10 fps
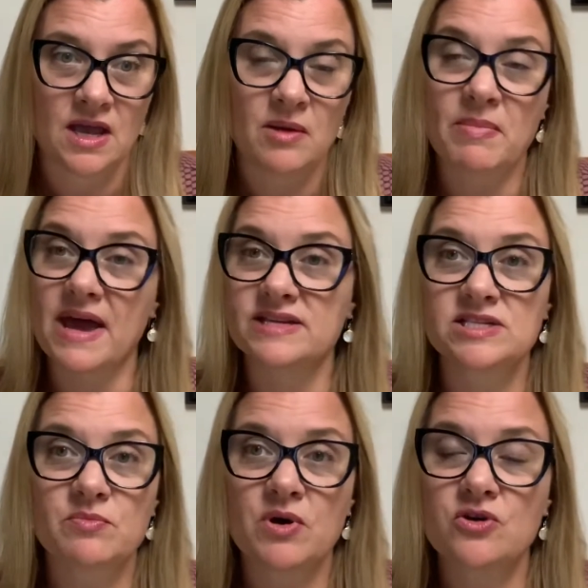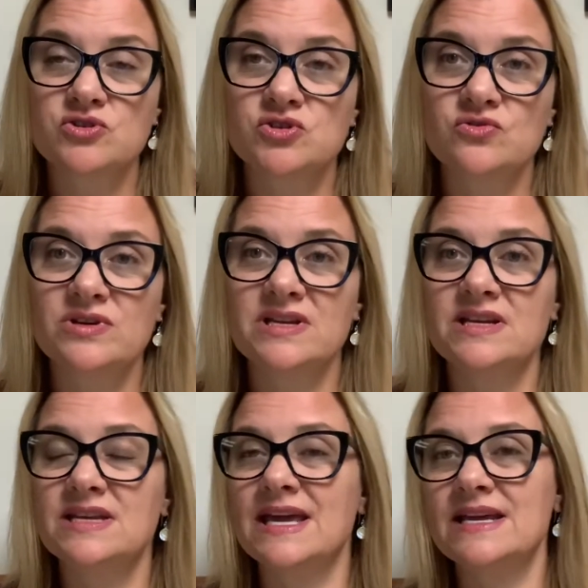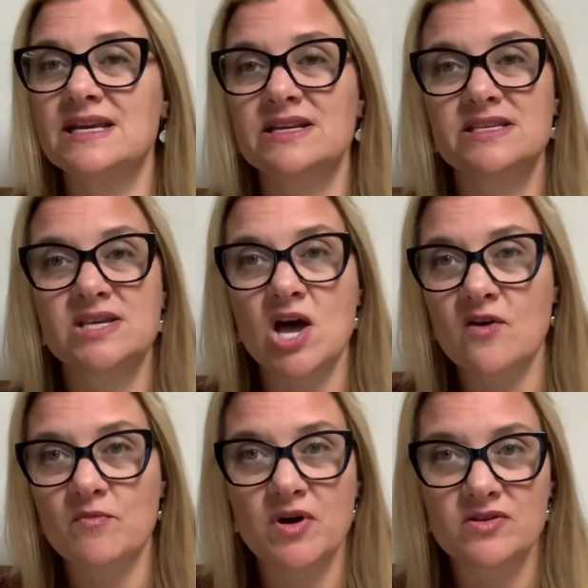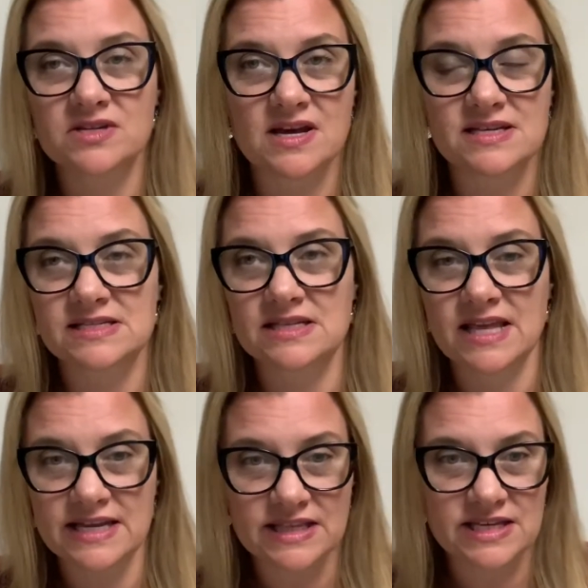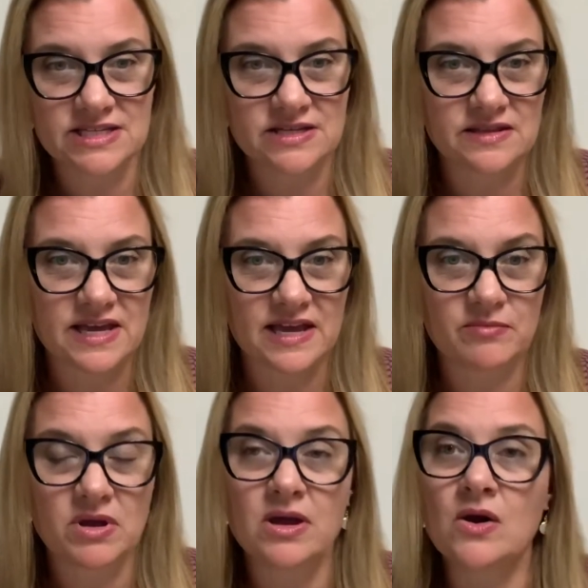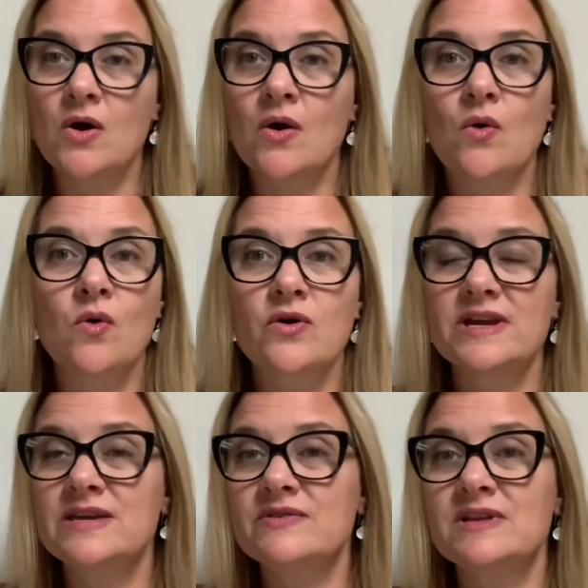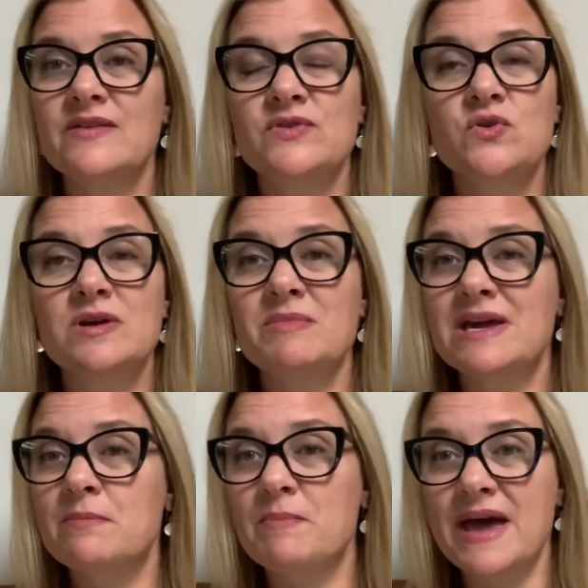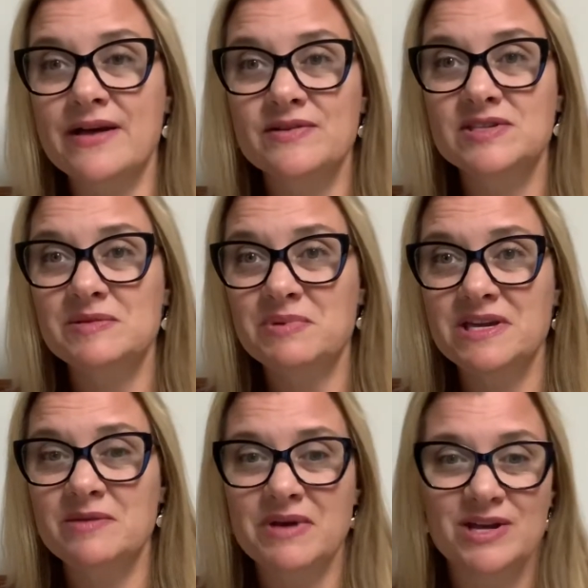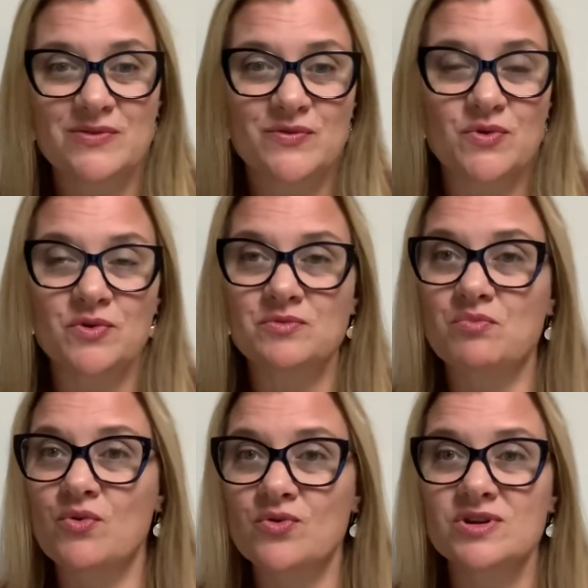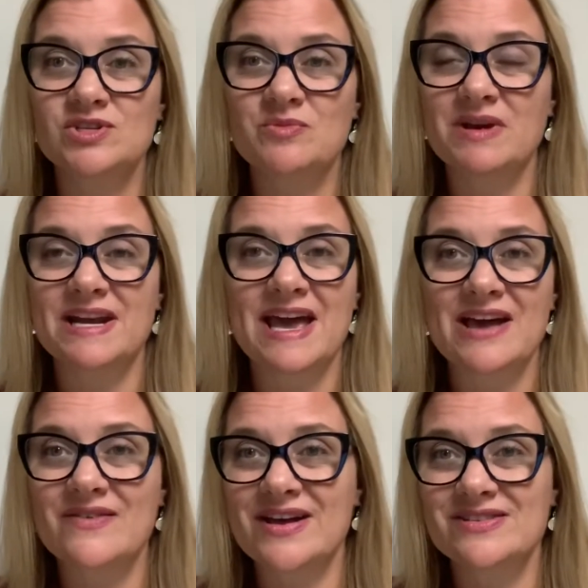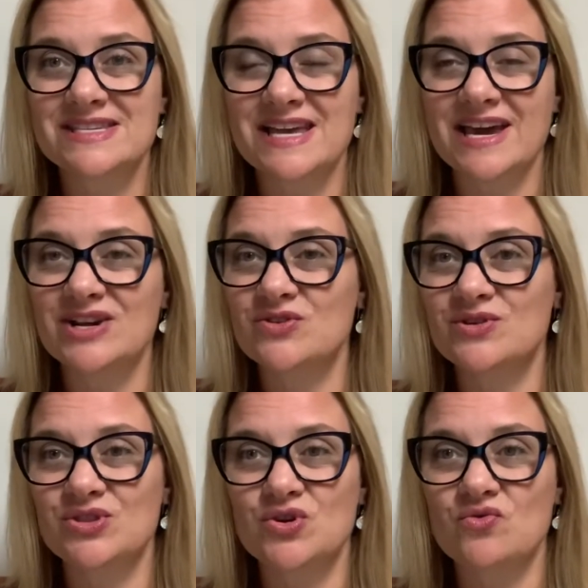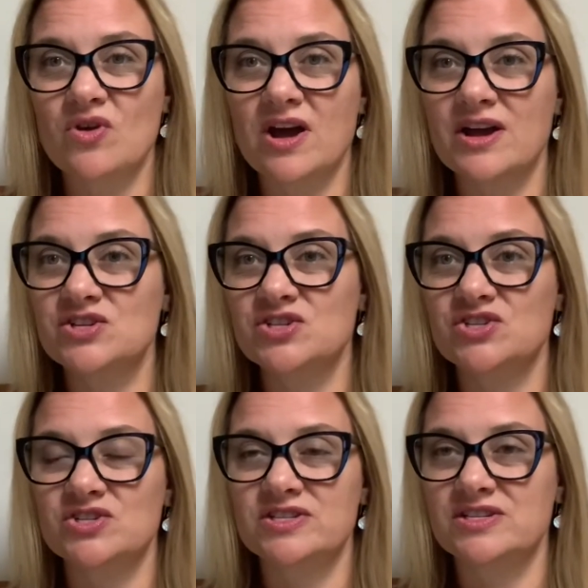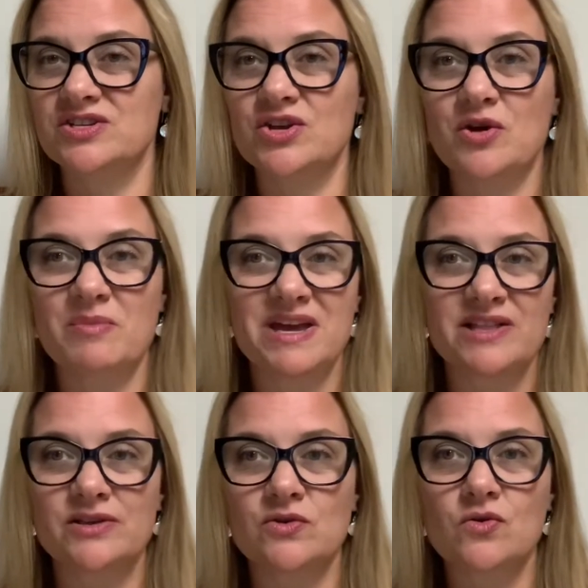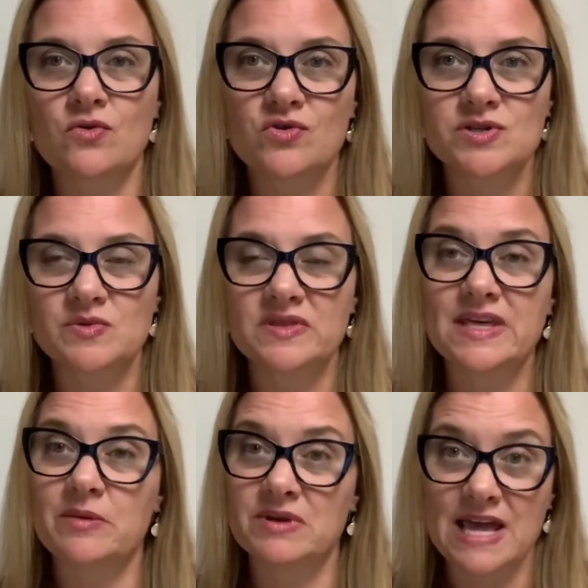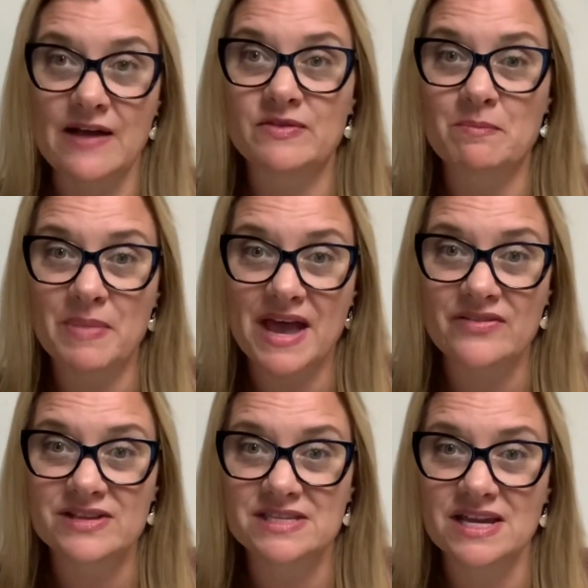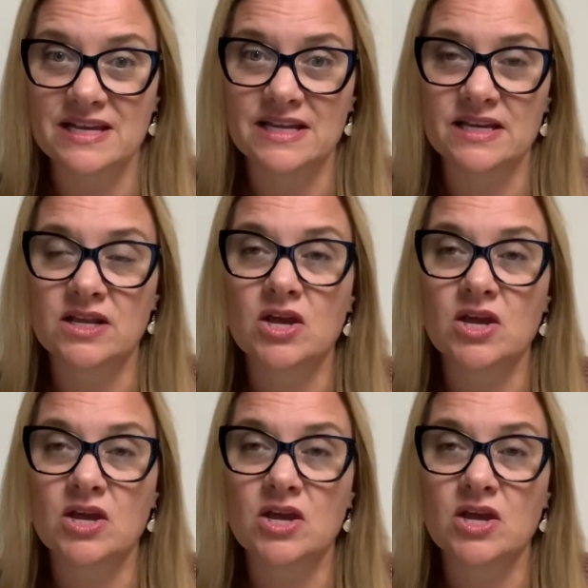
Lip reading: Basketball shooting, hitting a softball toss lightly to them, or even if you can make a balance beam out of old boards you might have outside or in the garage and just, make a little course with them and have them balance on it.